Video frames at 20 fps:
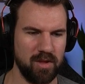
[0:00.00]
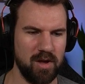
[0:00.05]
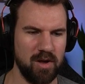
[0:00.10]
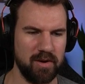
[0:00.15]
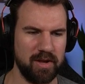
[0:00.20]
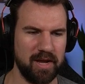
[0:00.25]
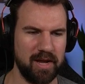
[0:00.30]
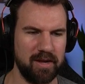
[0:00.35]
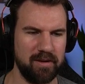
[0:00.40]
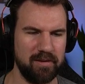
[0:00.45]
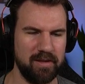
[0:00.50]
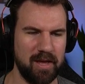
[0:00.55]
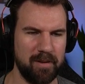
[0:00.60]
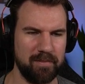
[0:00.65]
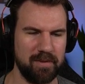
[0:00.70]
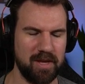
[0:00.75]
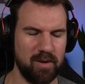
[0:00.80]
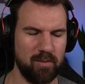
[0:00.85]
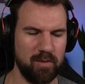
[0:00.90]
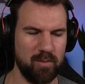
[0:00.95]
Okay,
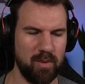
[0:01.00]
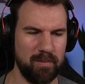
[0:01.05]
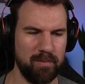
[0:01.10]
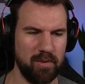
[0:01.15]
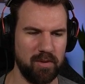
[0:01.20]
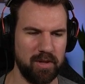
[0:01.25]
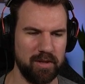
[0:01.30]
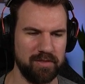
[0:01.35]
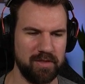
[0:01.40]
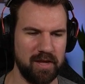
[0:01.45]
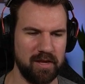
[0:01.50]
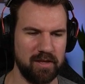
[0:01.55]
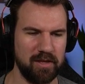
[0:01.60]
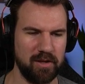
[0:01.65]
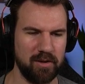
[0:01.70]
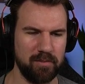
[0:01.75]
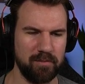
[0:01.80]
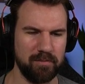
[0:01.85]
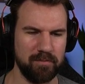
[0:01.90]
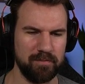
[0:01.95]
yep, gun with one bullet. Thank
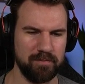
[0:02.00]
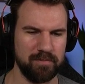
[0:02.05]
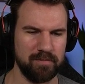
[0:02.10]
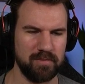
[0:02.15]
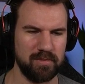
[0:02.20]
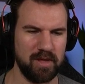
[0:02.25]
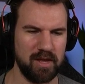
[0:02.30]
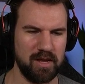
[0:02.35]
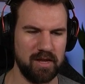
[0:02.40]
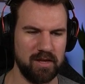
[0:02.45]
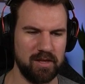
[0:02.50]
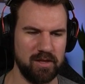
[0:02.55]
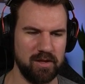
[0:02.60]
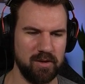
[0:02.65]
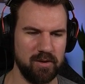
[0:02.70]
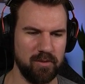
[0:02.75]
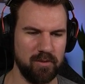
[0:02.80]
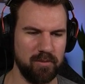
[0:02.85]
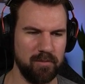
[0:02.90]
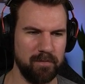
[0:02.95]
you. Thank
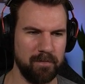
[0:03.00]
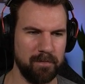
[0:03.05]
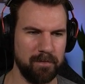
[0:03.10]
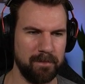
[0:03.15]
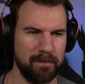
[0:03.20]
you.